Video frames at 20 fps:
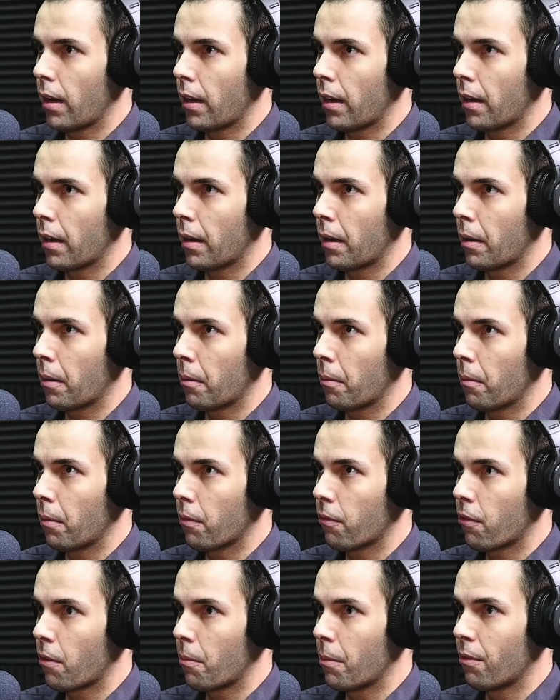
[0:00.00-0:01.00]

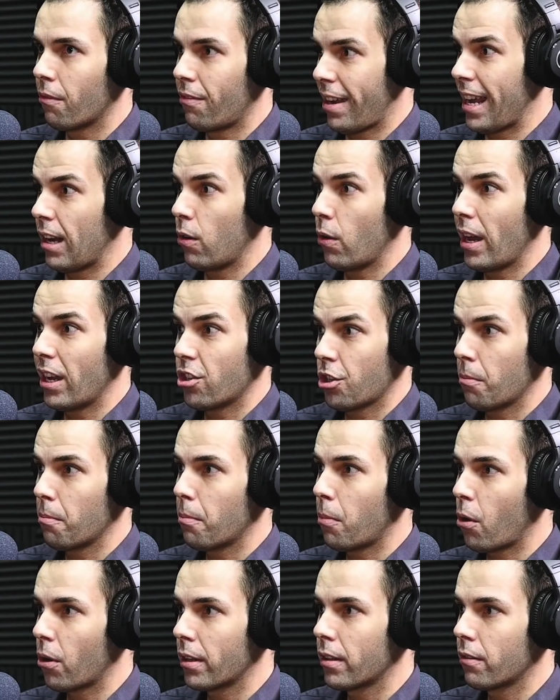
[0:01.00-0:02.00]
a
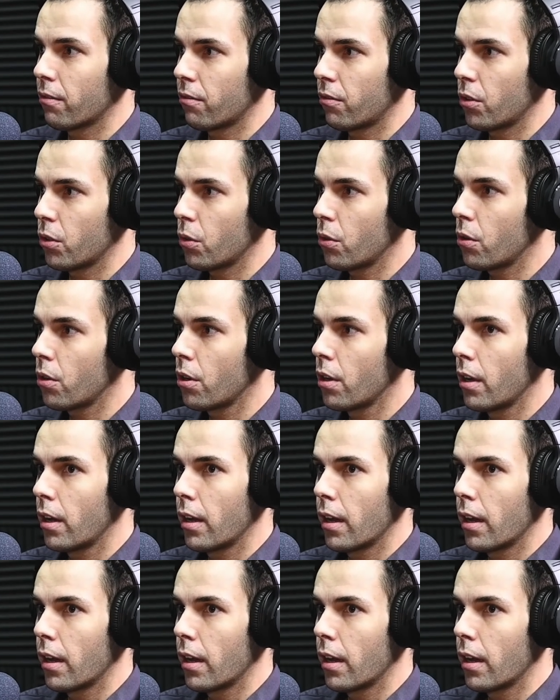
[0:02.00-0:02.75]
valuation point of view,